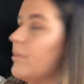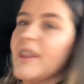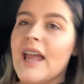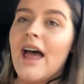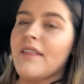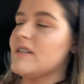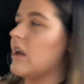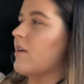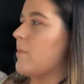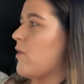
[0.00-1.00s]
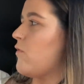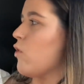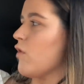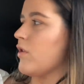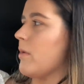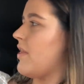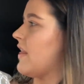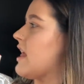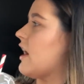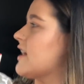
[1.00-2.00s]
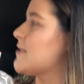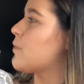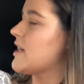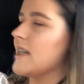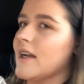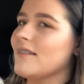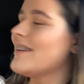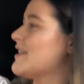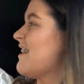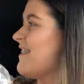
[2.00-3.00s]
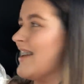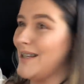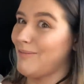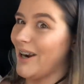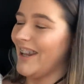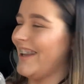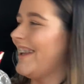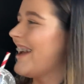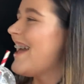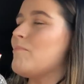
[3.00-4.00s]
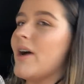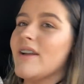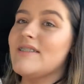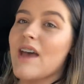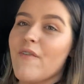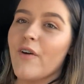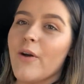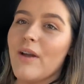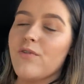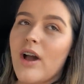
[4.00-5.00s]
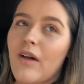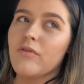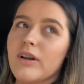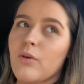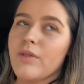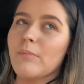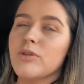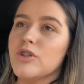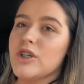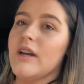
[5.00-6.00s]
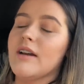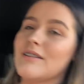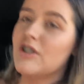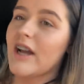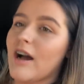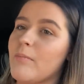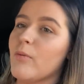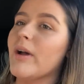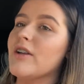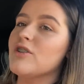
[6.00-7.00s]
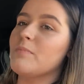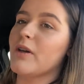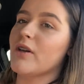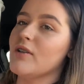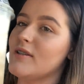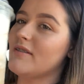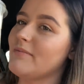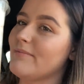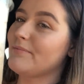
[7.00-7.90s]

But yeah, there's like about four of them. I think they're like spreading. Spreading. It's but defo, if you're ever in Northamptonshire, check out Bewitched because